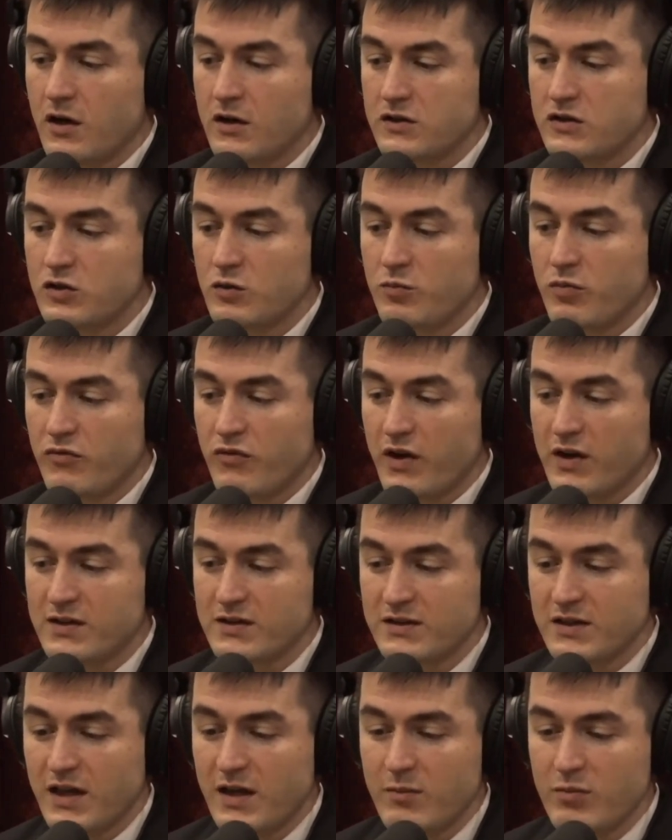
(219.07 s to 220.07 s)

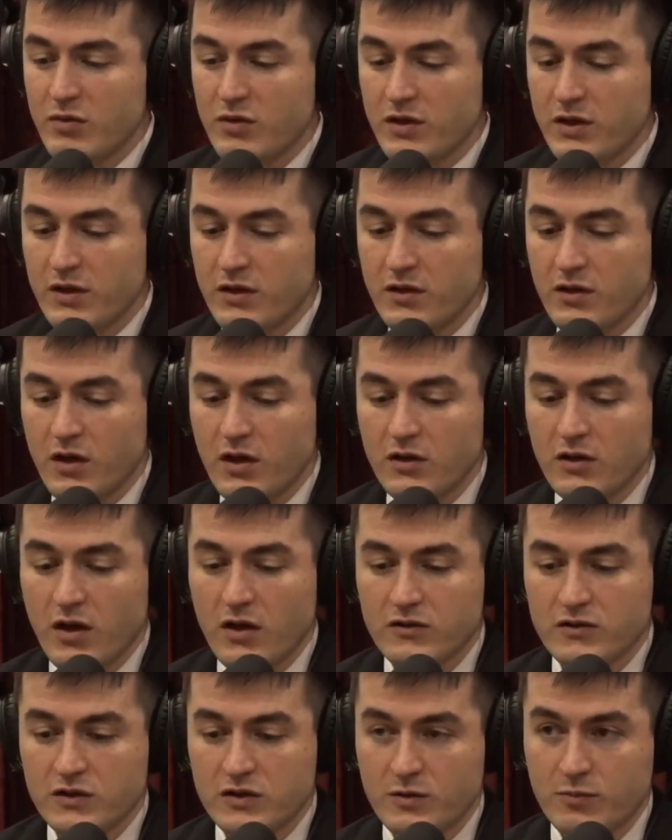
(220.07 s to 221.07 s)
supervised labeling
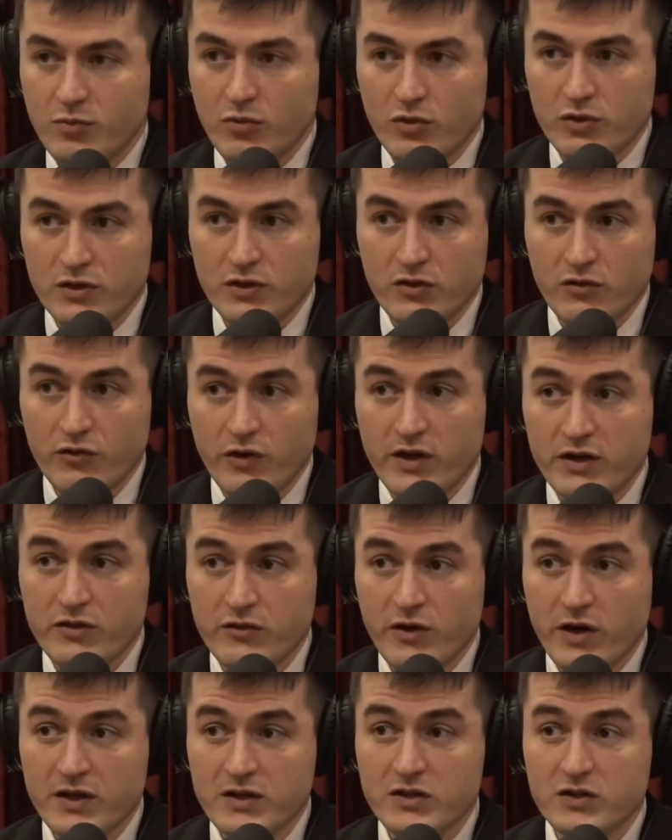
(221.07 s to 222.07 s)
allows it to point in the right
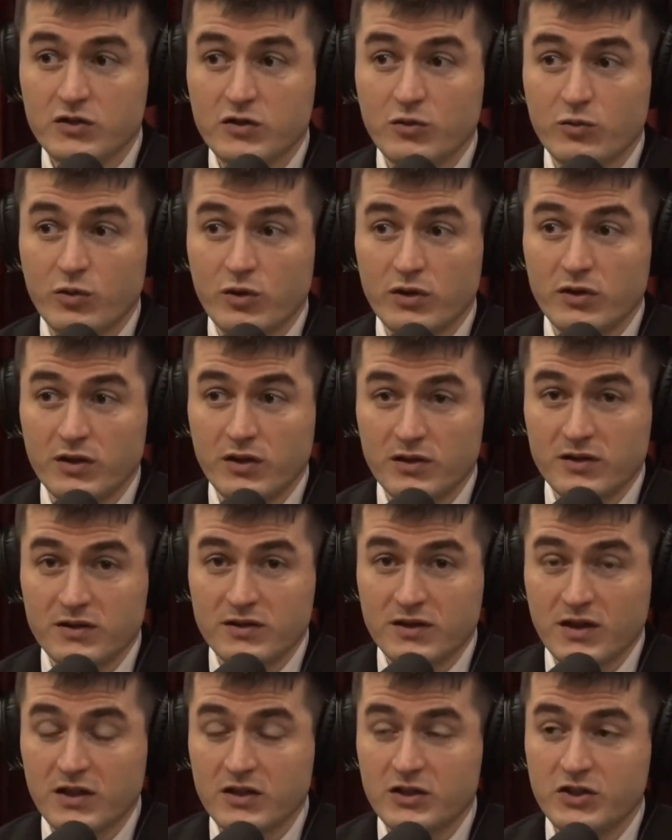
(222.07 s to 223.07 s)
direction to when it
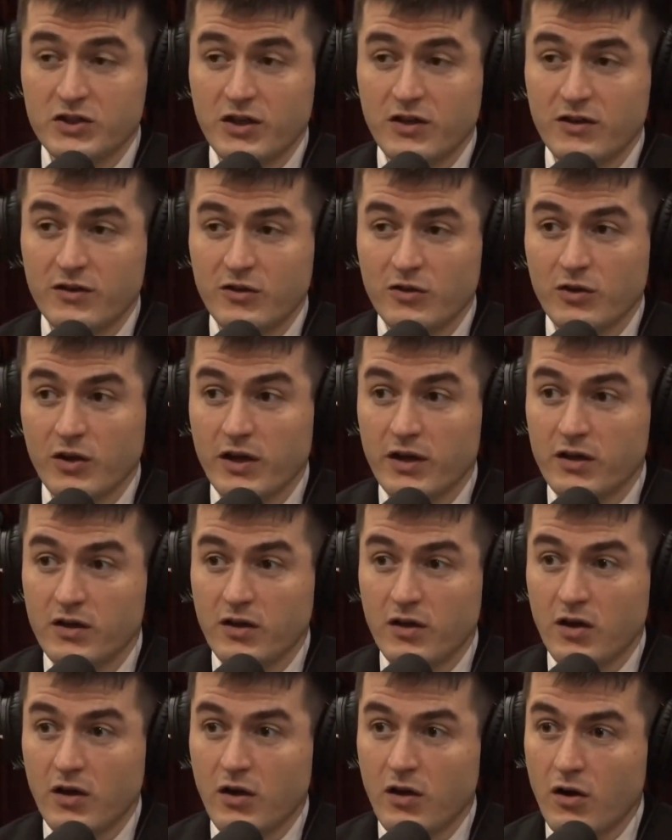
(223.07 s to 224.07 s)
says shit, you're like,
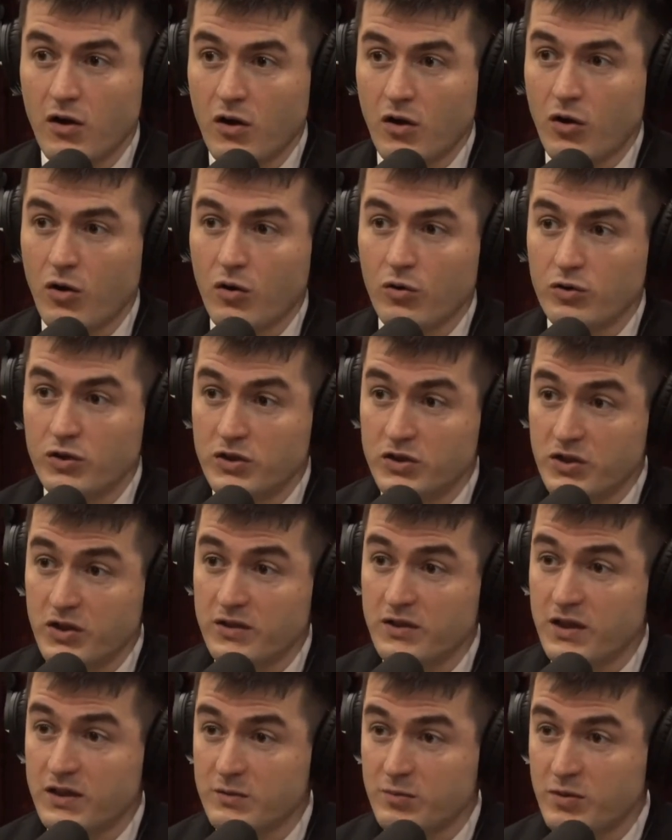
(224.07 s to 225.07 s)
holy
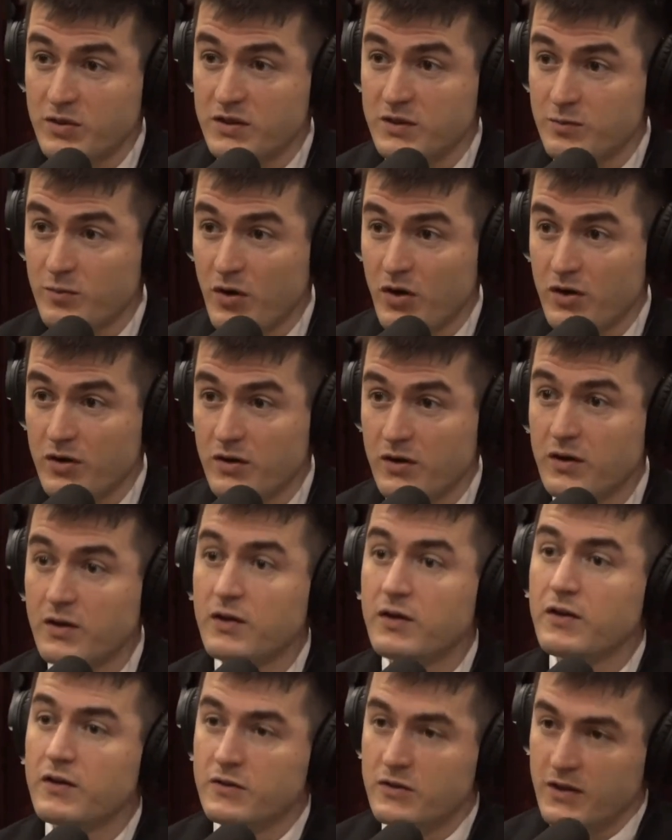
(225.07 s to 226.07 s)
shit, that's pretty smart.
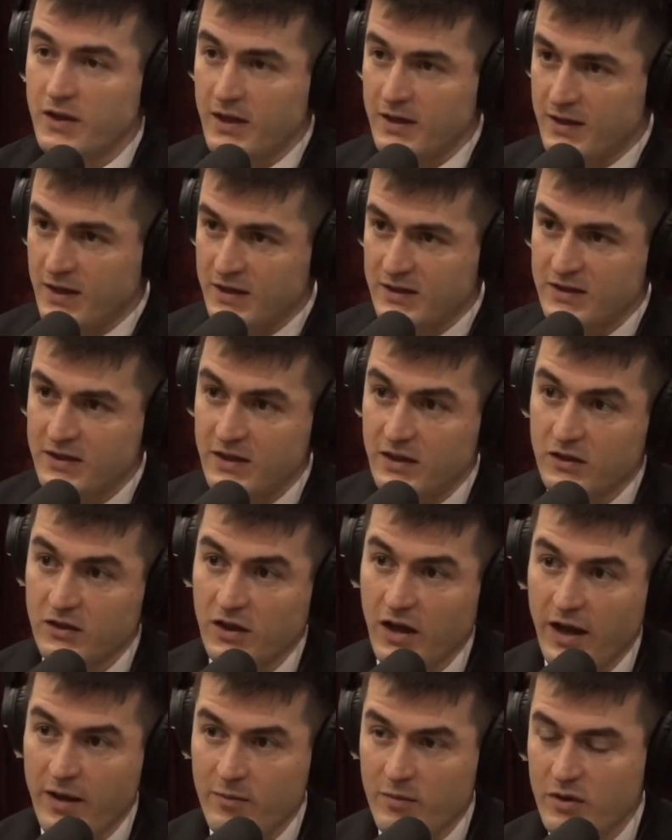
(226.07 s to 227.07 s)
So that's the
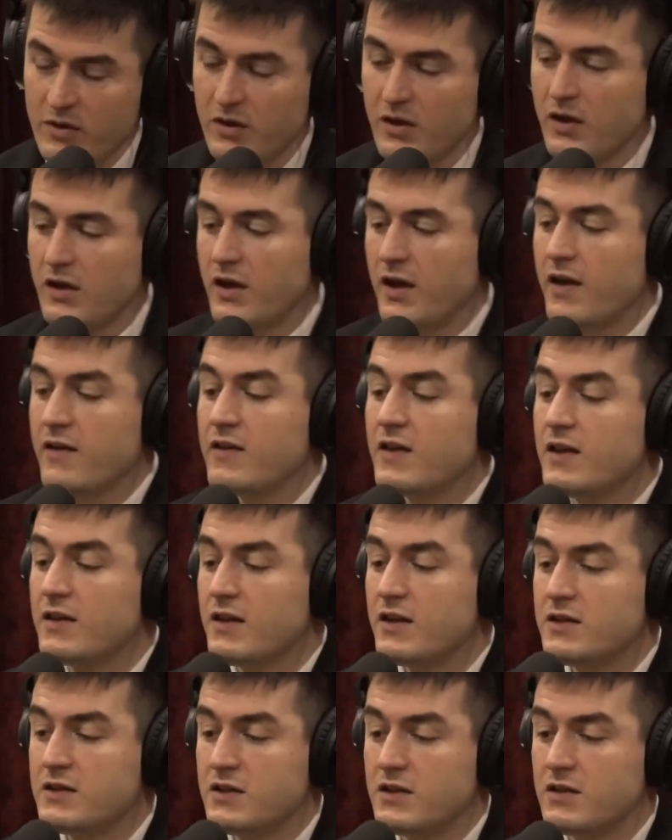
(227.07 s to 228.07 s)
alignment. And then
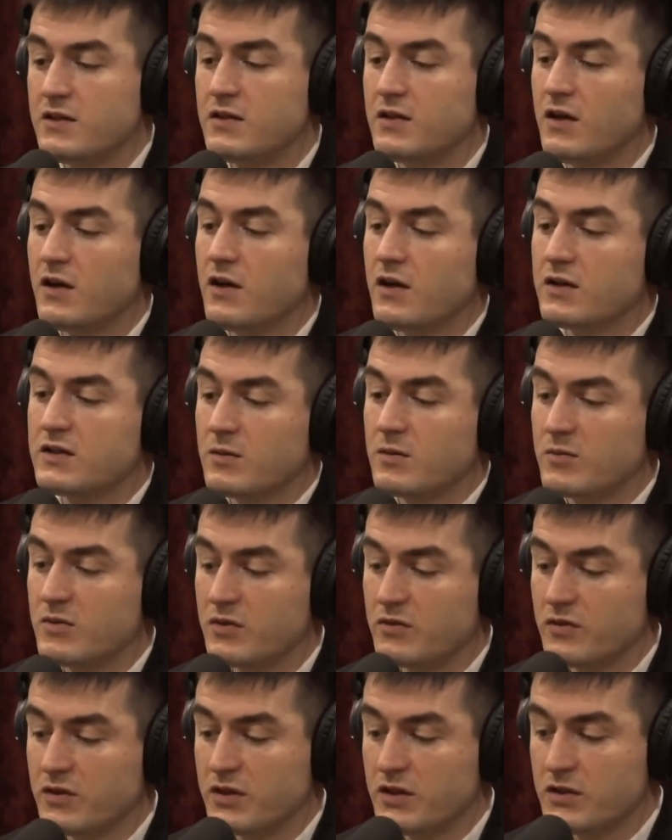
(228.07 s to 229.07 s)
they did
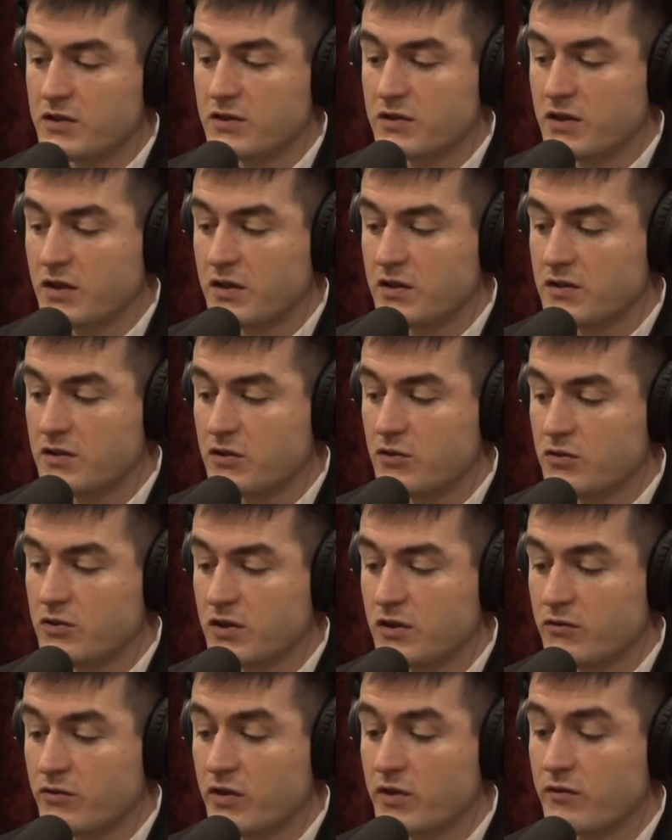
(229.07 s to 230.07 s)
something really interesting, is
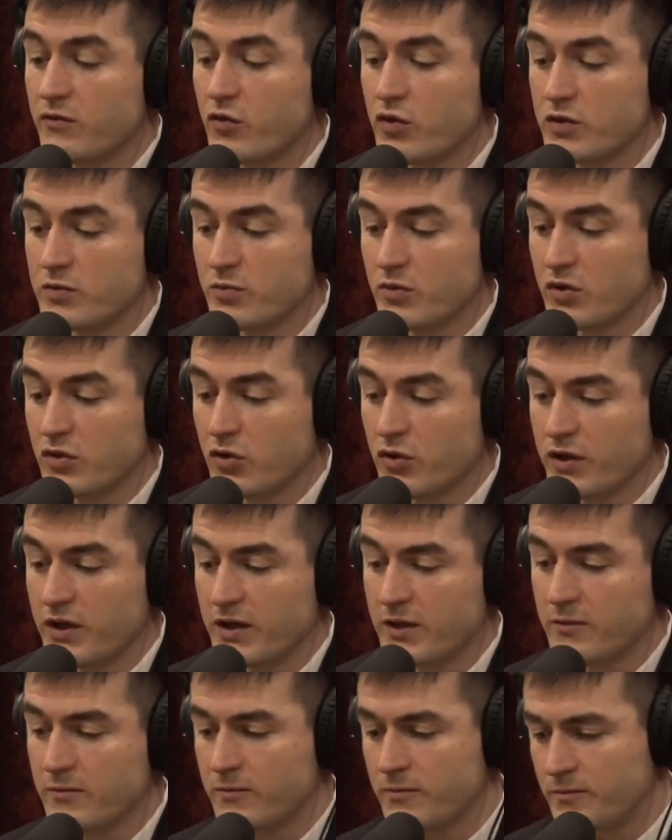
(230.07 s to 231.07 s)
using reinforcement
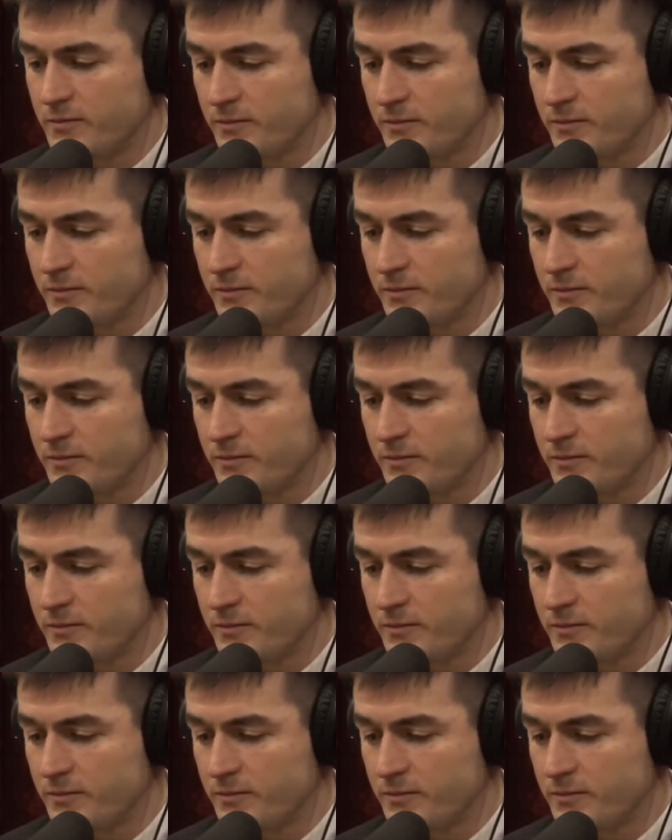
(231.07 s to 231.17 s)
learning